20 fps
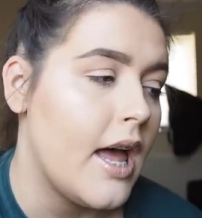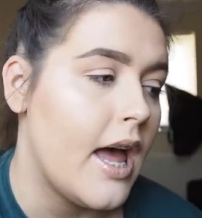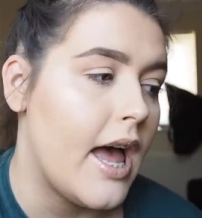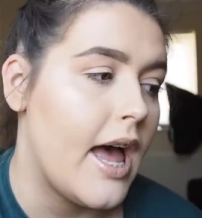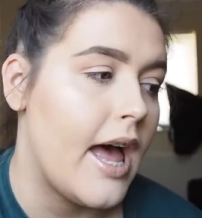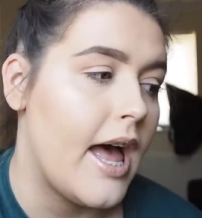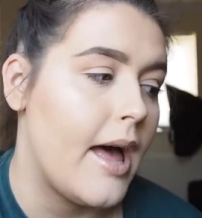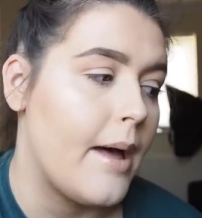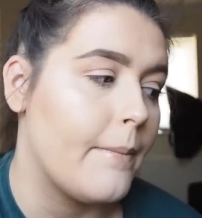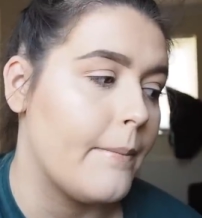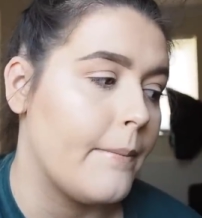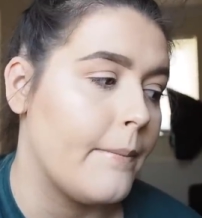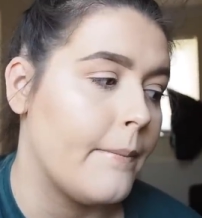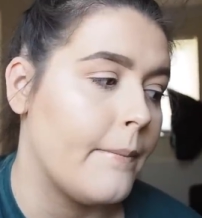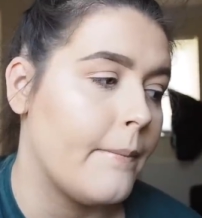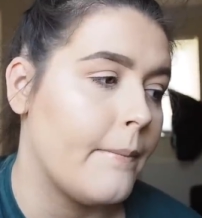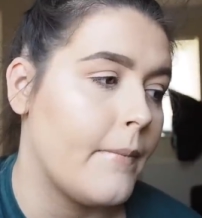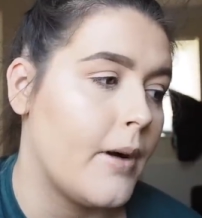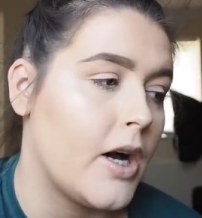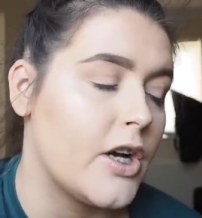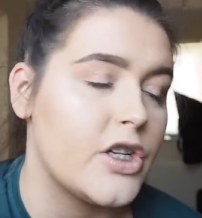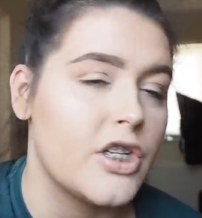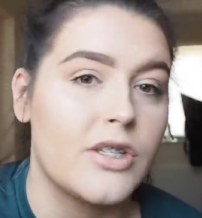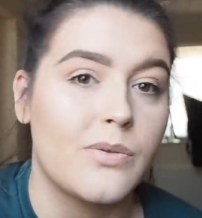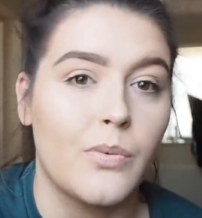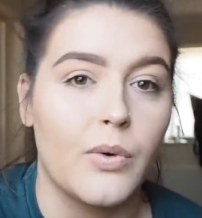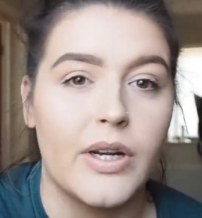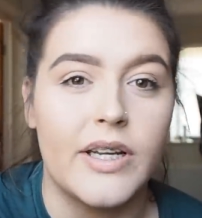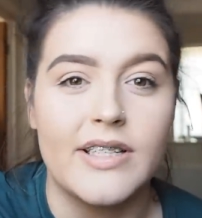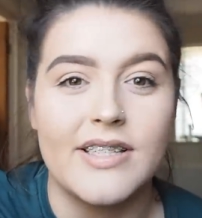I
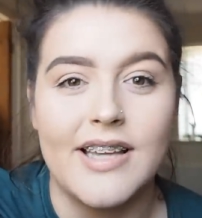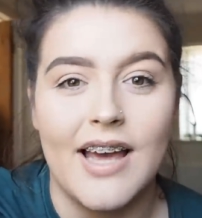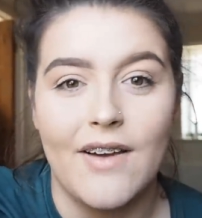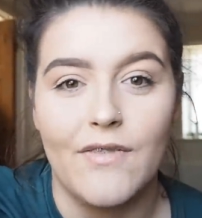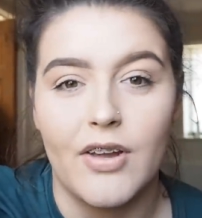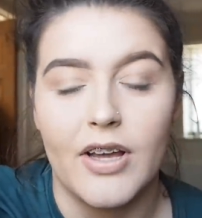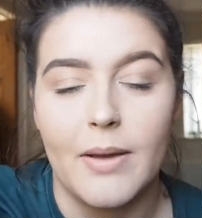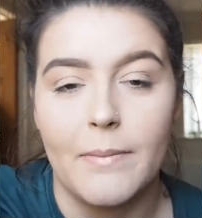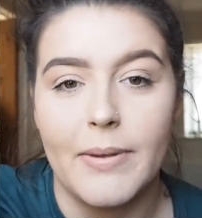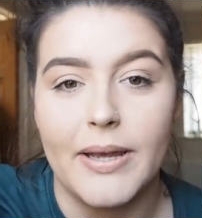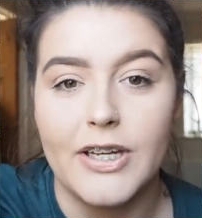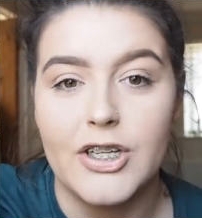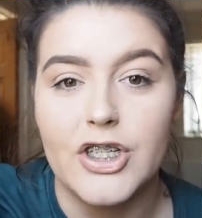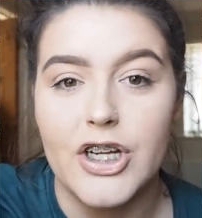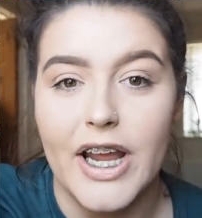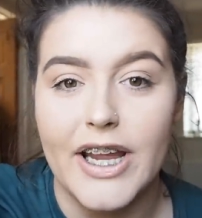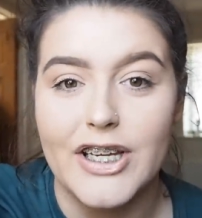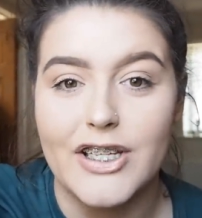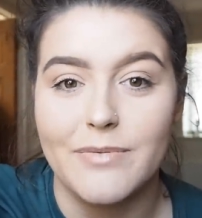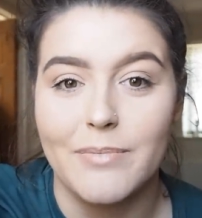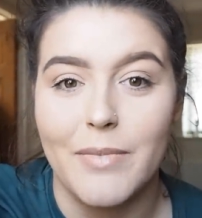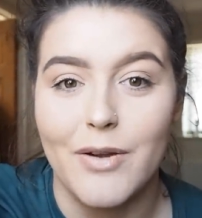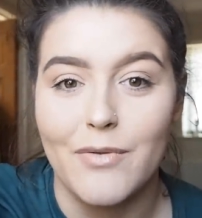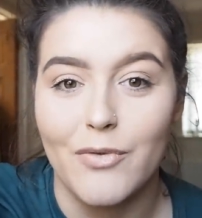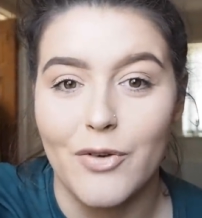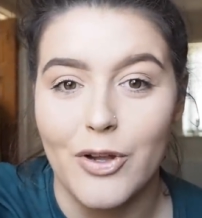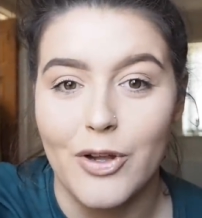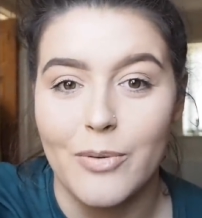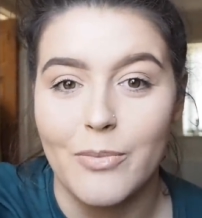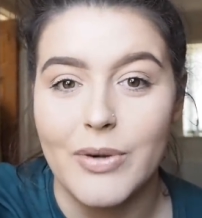just wanted to have like a big change in my
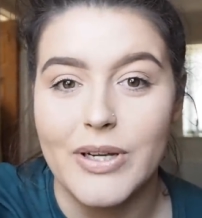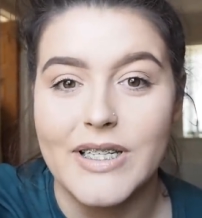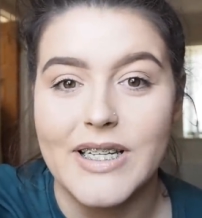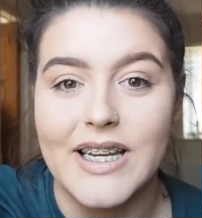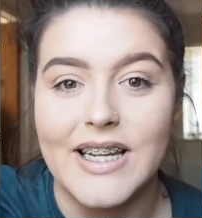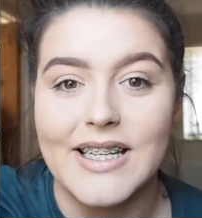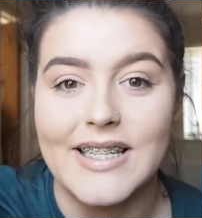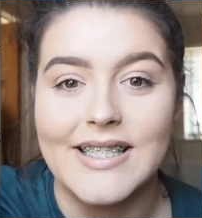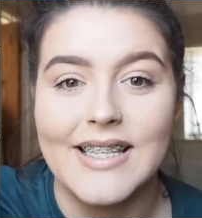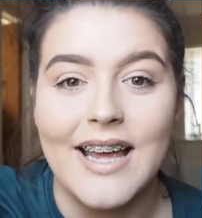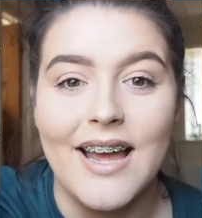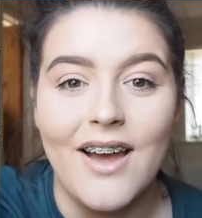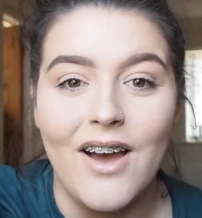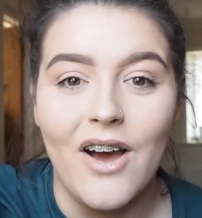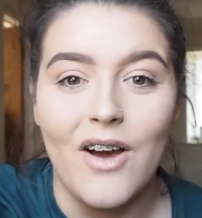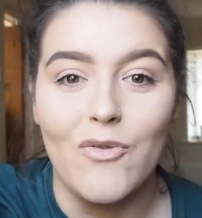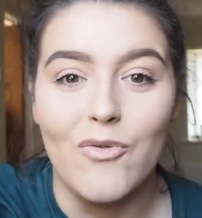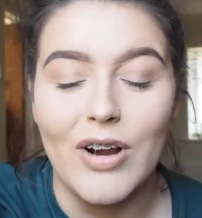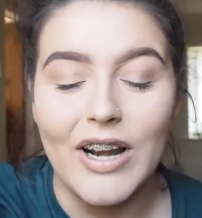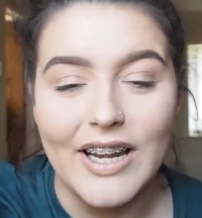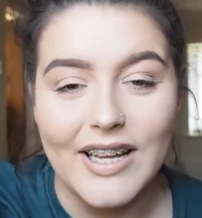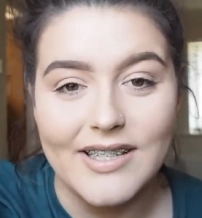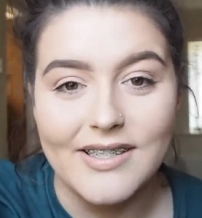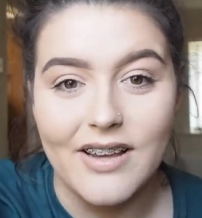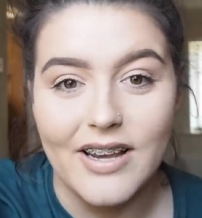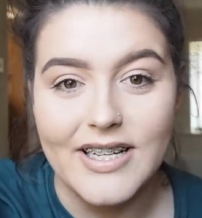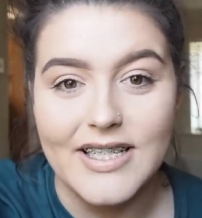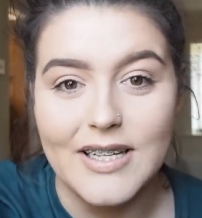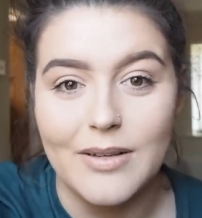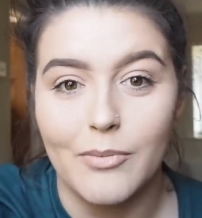room, which is really
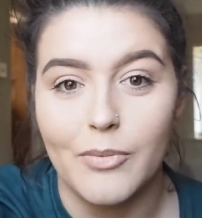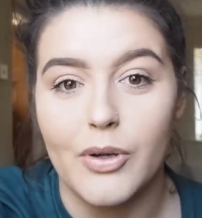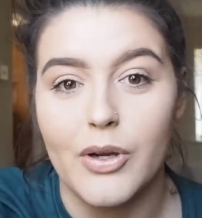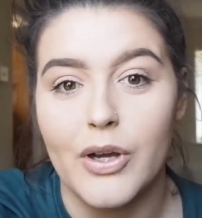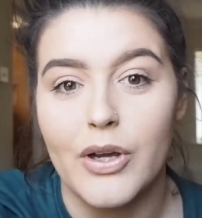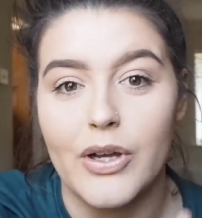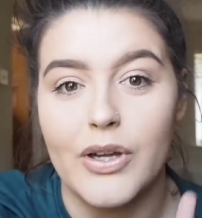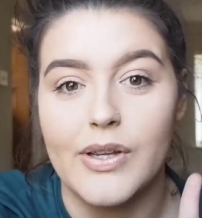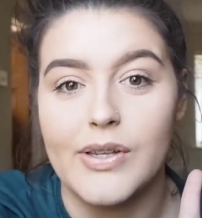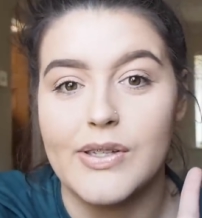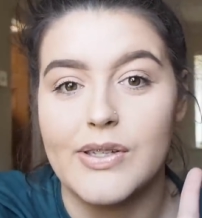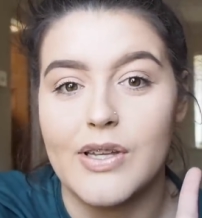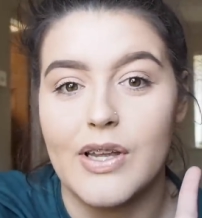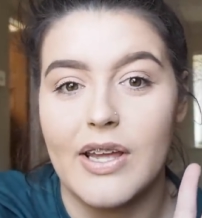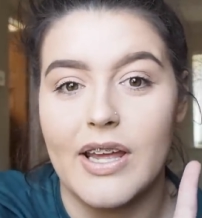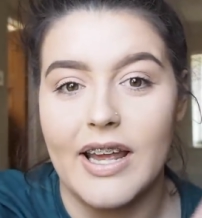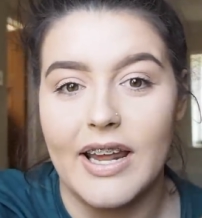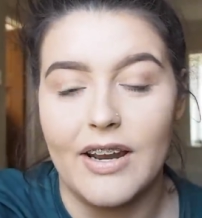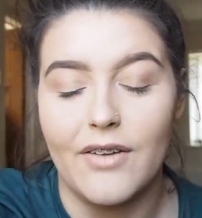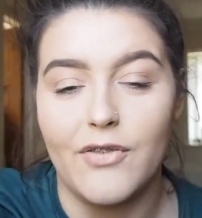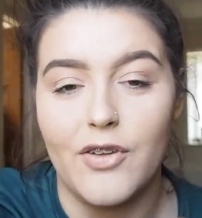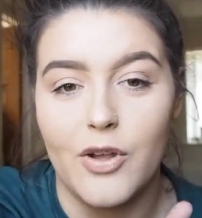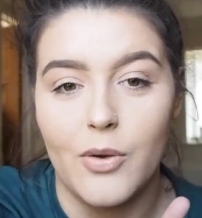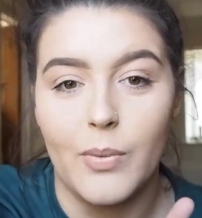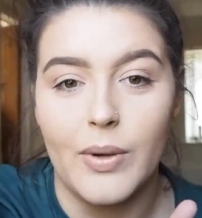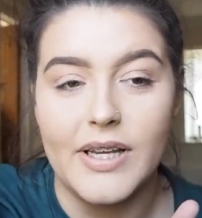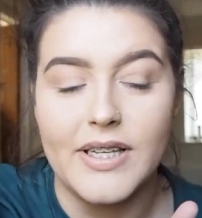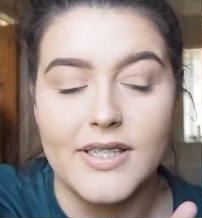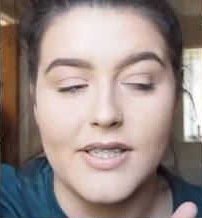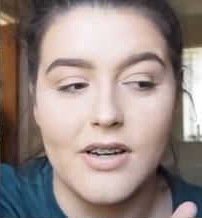exciting because in a
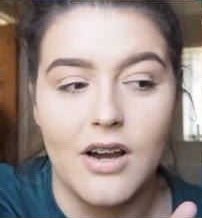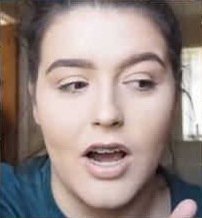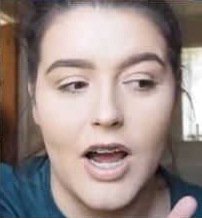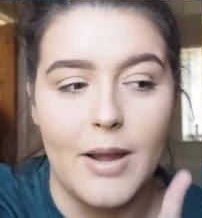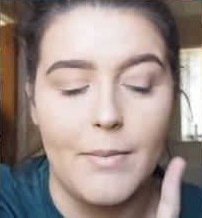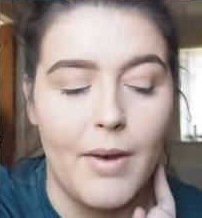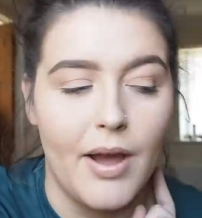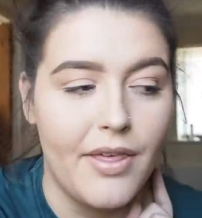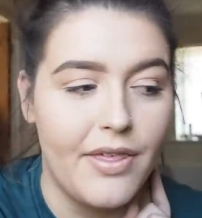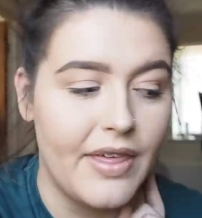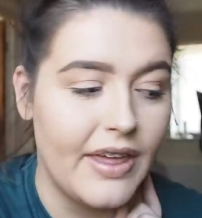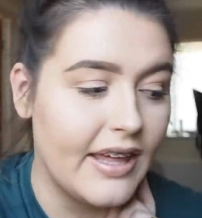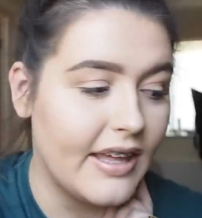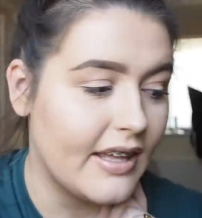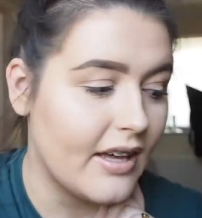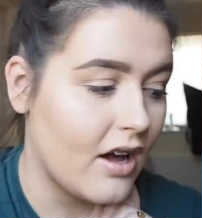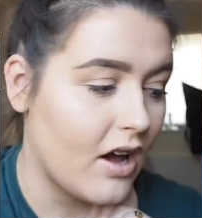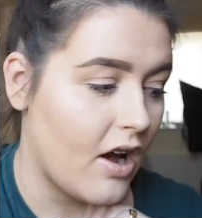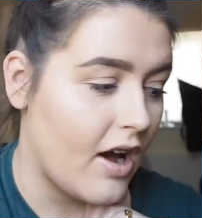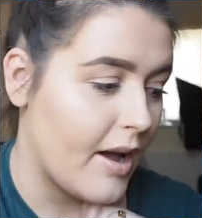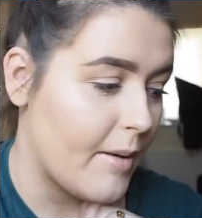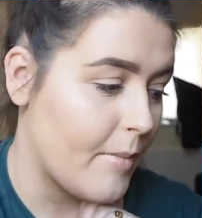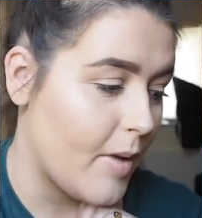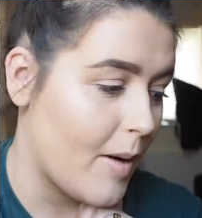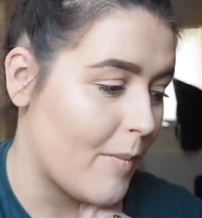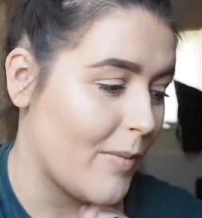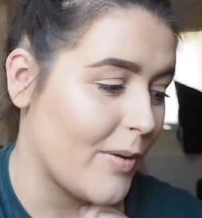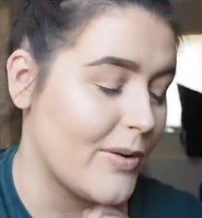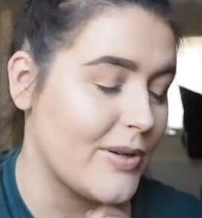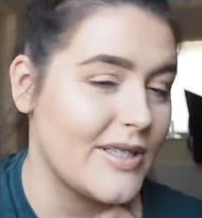few weeks time, I think I'm
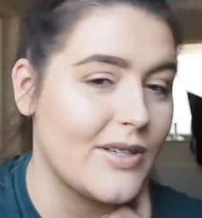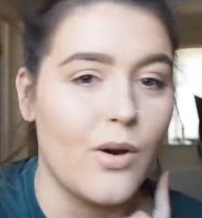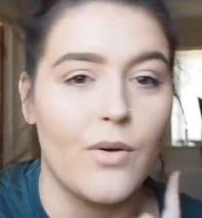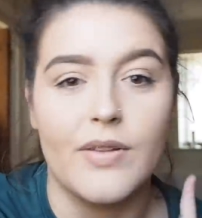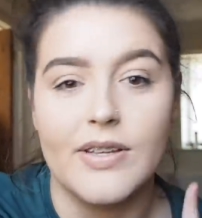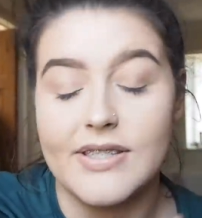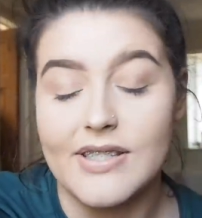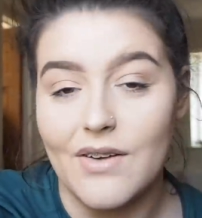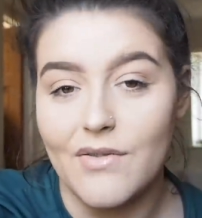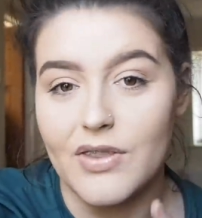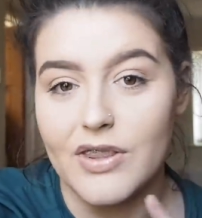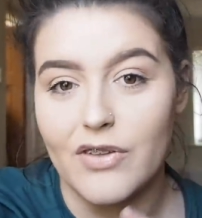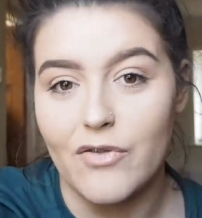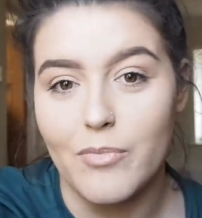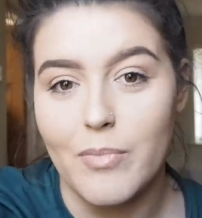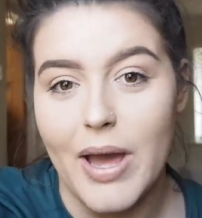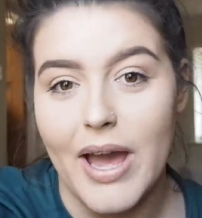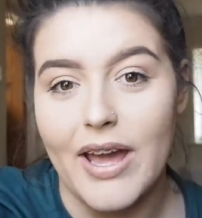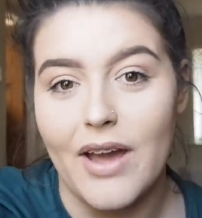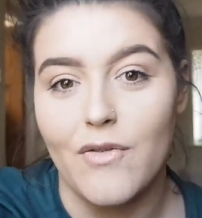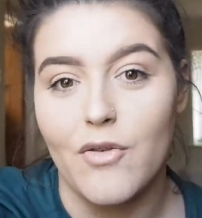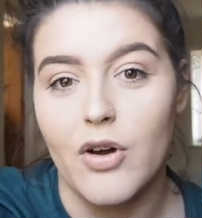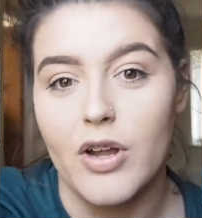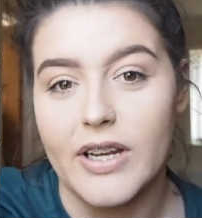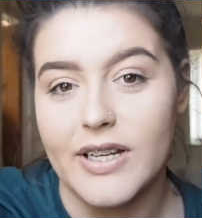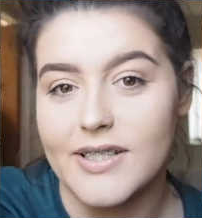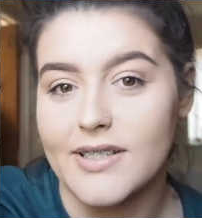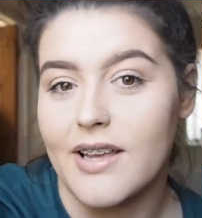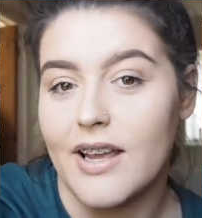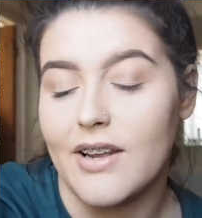uploading it on the 7th of May. I've got
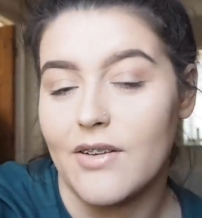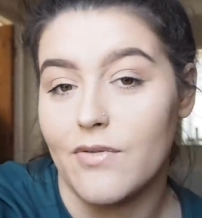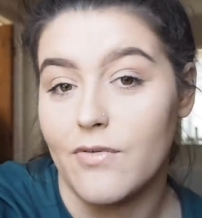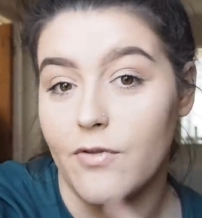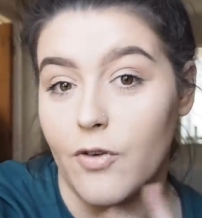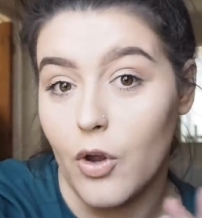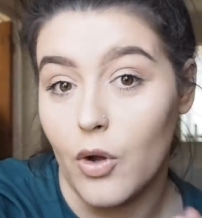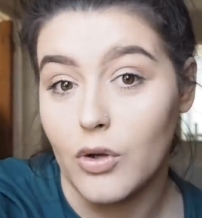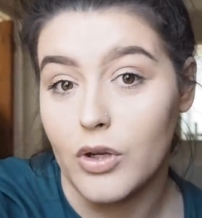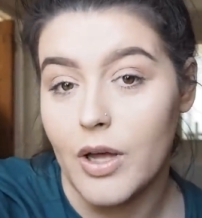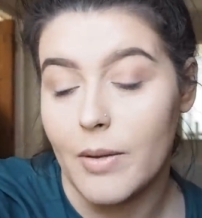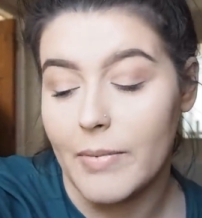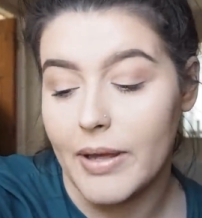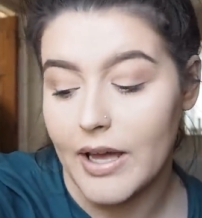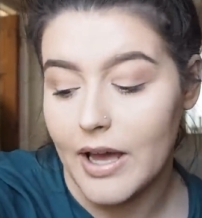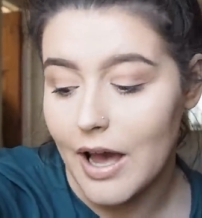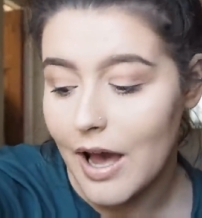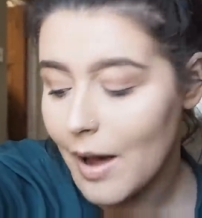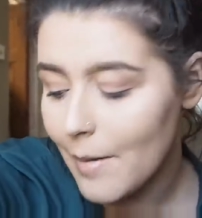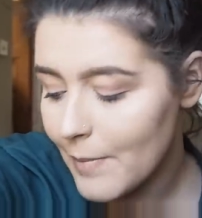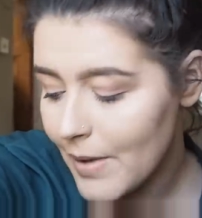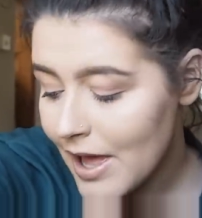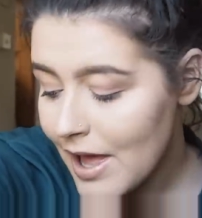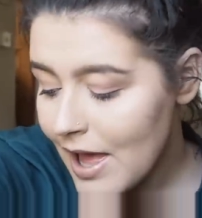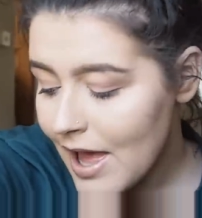an exciting vlog coming up,